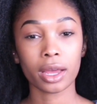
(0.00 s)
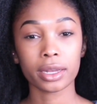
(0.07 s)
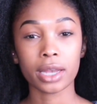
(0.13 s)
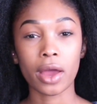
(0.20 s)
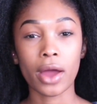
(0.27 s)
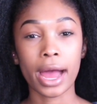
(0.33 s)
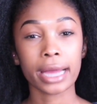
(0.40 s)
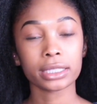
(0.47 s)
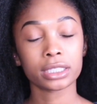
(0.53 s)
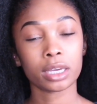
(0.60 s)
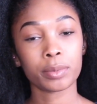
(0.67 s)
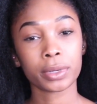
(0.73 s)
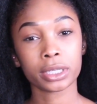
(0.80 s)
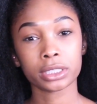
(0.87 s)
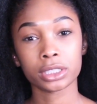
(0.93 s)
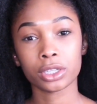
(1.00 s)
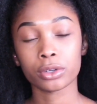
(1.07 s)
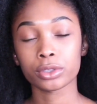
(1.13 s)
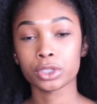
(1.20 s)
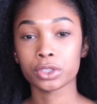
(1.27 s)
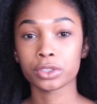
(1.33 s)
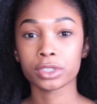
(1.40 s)
Now, I typically
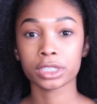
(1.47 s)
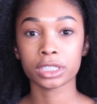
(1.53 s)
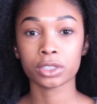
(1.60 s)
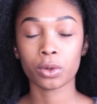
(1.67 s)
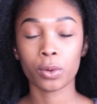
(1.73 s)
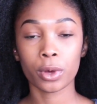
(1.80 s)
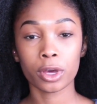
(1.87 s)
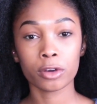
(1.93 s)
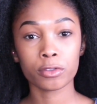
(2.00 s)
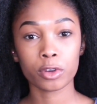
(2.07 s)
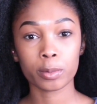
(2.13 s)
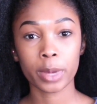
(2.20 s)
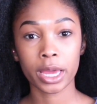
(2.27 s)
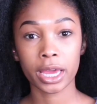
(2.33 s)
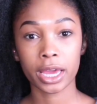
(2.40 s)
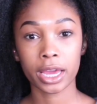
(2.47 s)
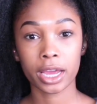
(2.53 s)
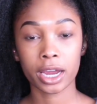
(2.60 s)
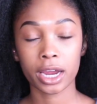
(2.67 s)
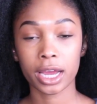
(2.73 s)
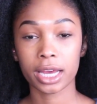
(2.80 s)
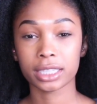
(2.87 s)
don't use this oil for my
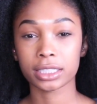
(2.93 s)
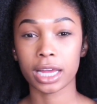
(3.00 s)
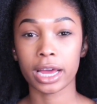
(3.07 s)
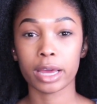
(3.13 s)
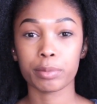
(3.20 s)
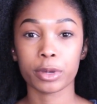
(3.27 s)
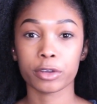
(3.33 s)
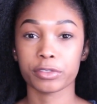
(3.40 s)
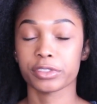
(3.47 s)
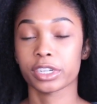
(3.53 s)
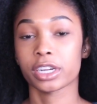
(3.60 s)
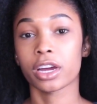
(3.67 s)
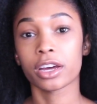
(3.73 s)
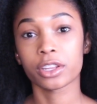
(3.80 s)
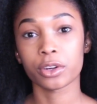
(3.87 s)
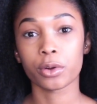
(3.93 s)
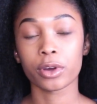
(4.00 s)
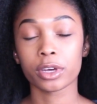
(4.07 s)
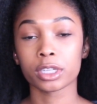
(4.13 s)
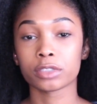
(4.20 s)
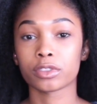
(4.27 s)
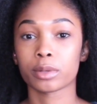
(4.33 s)
hair as I prefer other
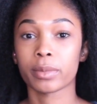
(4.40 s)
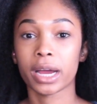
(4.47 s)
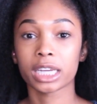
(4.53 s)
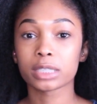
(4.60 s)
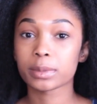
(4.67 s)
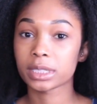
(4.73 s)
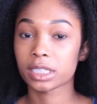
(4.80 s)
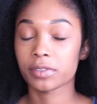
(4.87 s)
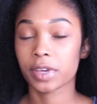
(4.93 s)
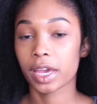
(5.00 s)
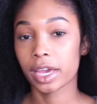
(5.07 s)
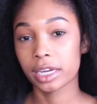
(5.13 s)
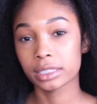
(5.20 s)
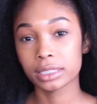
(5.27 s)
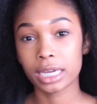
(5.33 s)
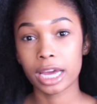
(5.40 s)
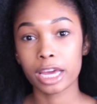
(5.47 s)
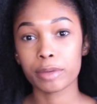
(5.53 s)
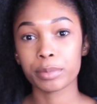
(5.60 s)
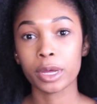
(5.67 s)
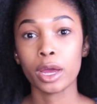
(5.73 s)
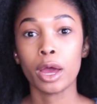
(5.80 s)
oils for my specific hair
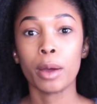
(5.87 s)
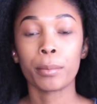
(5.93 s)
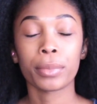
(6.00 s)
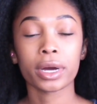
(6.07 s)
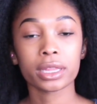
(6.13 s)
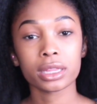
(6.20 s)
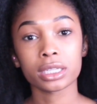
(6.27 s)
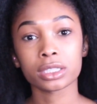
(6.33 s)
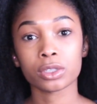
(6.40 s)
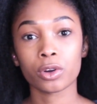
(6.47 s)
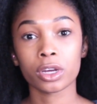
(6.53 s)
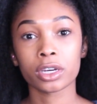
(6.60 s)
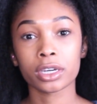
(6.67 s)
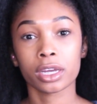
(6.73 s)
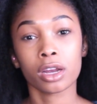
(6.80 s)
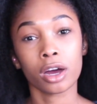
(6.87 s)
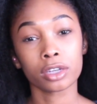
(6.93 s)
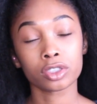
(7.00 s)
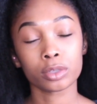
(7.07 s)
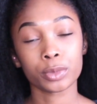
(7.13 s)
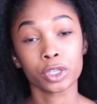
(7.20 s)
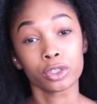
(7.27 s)
type, but this oil can
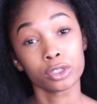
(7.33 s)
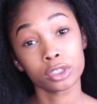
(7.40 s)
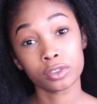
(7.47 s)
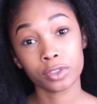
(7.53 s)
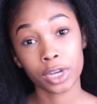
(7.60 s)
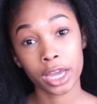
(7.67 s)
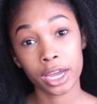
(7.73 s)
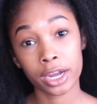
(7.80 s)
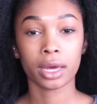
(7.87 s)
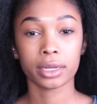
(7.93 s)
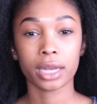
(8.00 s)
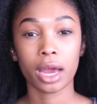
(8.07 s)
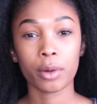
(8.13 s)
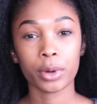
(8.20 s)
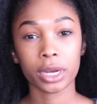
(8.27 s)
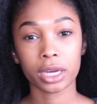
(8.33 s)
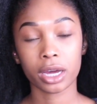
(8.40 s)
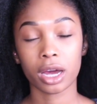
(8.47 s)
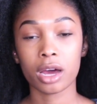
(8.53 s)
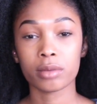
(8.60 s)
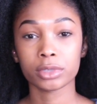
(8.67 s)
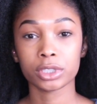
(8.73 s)
also be used for hair. Now, when it
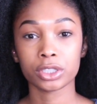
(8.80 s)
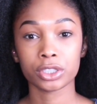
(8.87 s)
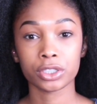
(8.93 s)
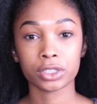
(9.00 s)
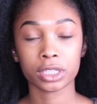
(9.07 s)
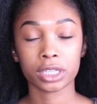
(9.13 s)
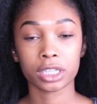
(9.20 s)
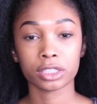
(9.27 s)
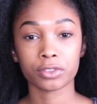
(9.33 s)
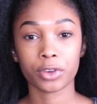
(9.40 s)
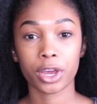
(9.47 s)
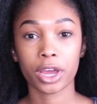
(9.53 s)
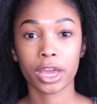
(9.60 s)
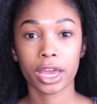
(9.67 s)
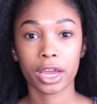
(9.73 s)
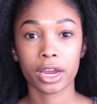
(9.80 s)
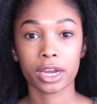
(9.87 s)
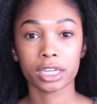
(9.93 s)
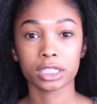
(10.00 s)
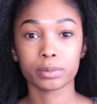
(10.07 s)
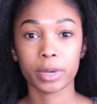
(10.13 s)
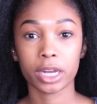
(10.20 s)
comes to using this for your hair,
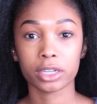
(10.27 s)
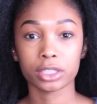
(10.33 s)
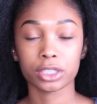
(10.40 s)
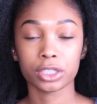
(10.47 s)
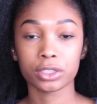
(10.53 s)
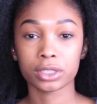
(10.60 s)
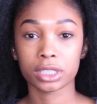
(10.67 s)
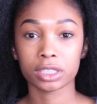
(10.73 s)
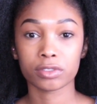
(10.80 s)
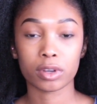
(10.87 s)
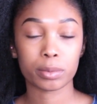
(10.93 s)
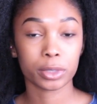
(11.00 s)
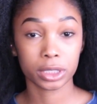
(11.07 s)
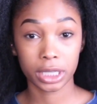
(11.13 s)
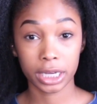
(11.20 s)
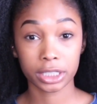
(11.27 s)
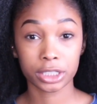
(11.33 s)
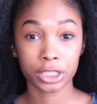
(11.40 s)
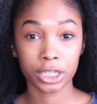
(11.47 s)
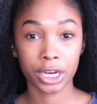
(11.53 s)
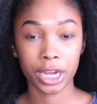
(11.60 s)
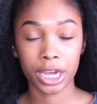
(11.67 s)
it's better to use this for
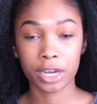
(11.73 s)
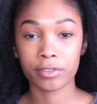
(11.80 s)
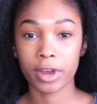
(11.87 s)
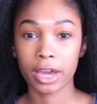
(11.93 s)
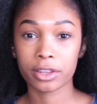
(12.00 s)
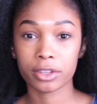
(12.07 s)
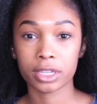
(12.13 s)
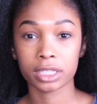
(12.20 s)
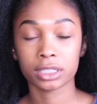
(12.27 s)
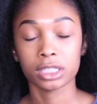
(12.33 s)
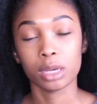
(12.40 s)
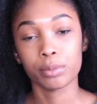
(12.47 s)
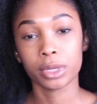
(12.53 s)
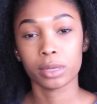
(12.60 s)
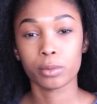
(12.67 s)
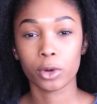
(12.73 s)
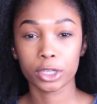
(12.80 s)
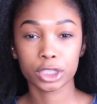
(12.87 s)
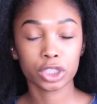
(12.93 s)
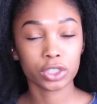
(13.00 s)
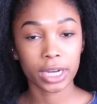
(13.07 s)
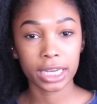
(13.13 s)
protecting your hair rather than simply
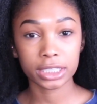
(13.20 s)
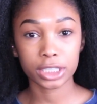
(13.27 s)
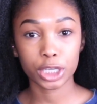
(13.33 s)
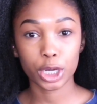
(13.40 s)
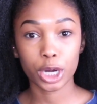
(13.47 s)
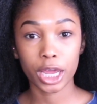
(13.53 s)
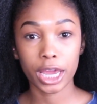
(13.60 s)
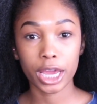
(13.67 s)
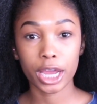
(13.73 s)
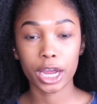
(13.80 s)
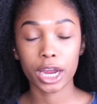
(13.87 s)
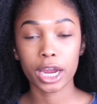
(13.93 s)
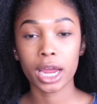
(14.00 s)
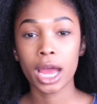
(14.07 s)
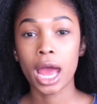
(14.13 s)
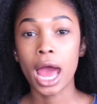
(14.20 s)
moisturizing your hair.